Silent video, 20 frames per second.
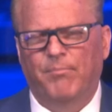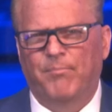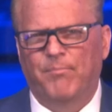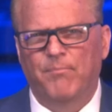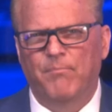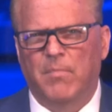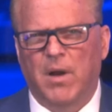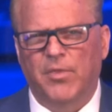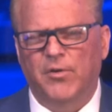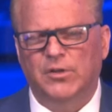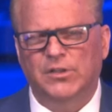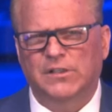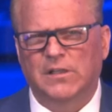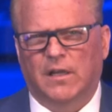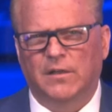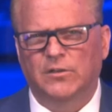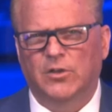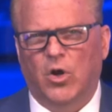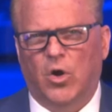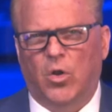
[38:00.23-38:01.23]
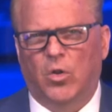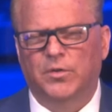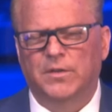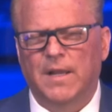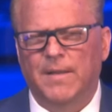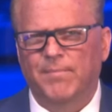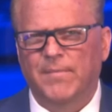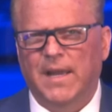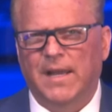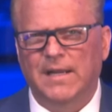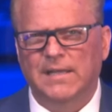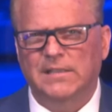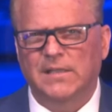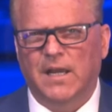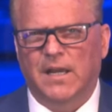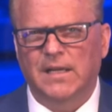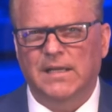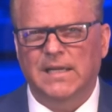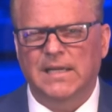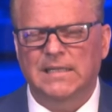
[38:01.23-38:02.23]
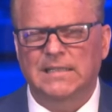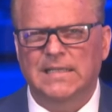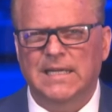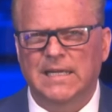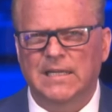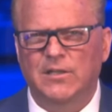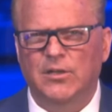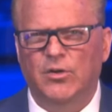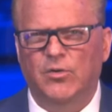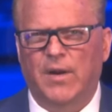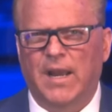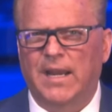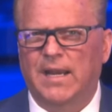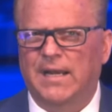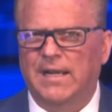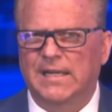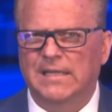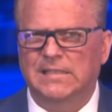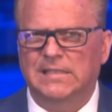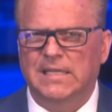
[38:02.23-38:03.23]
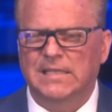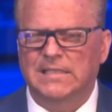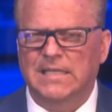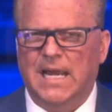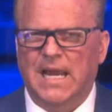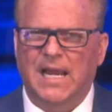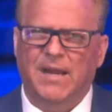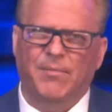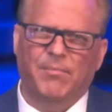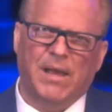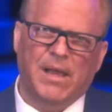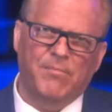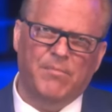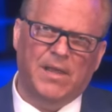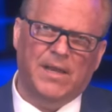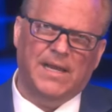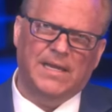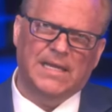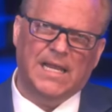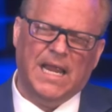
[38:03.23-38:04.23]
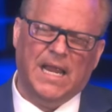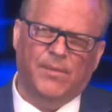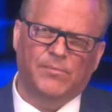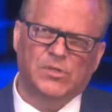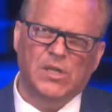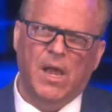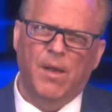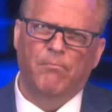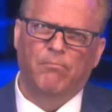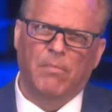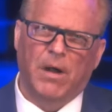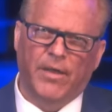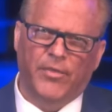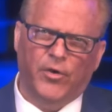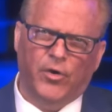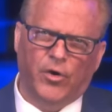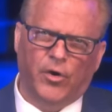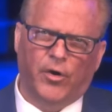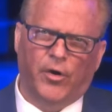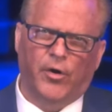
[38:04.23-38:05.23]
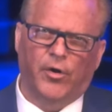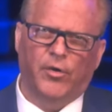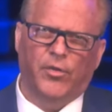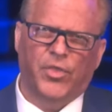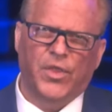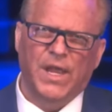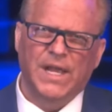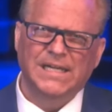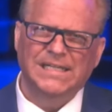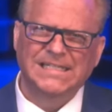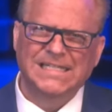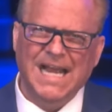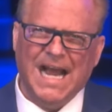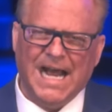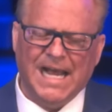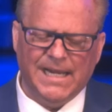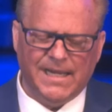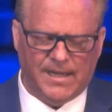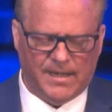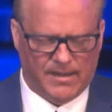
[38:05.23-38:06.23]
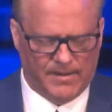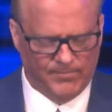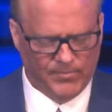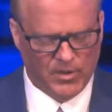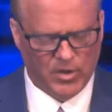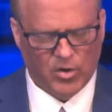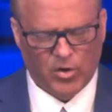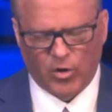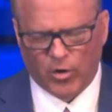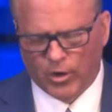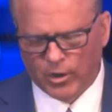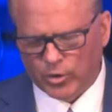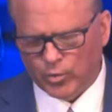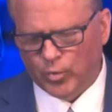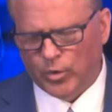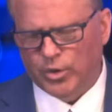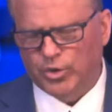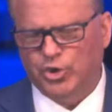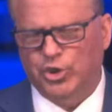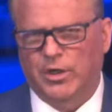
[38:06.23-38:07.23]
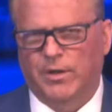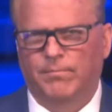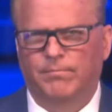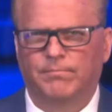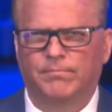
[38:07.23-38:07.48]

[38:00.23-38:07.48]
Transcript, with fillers: mother son cult and is going to continue, and it is today by many names Mother Earth, Gaia, Earth worship,